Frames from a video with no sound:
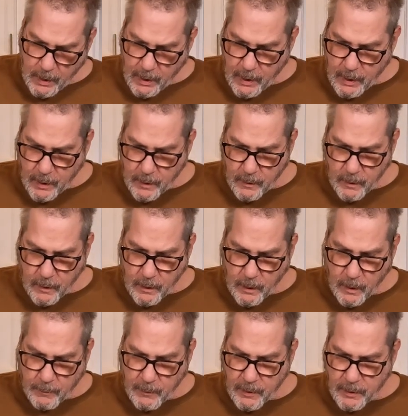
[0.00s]
And
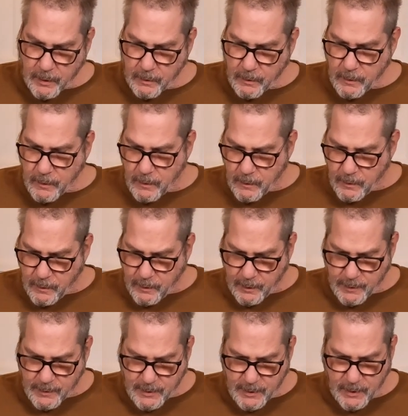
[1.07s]
you
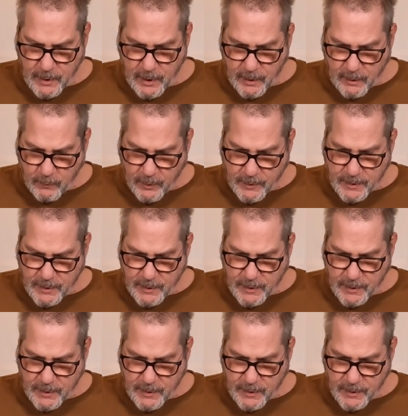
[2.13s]
can see that once